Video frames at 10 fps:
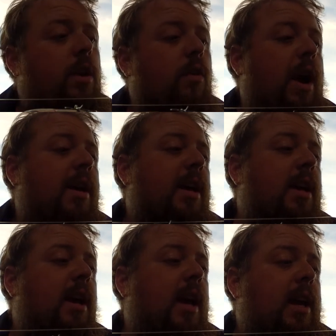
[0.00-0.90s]

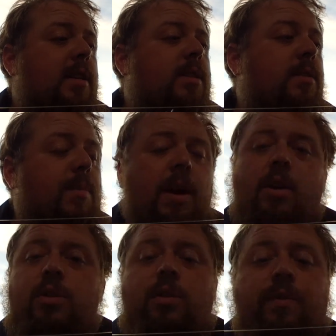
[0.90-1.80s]
Crankin is my
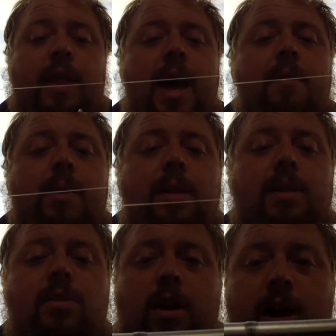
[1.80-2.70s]
go-to for that, but
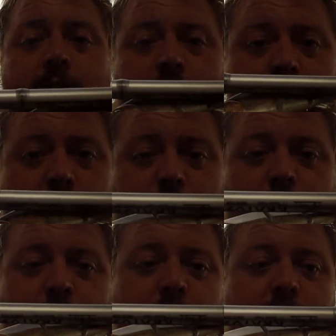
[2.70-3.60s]
this Kratos,
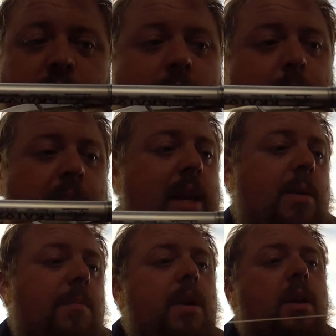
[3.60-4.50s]
especially because it's a
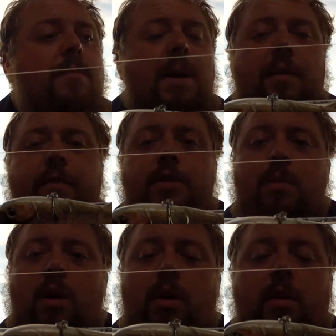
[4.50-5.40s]
medium, better for
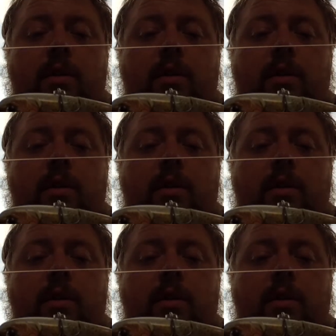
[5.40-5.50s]
smaller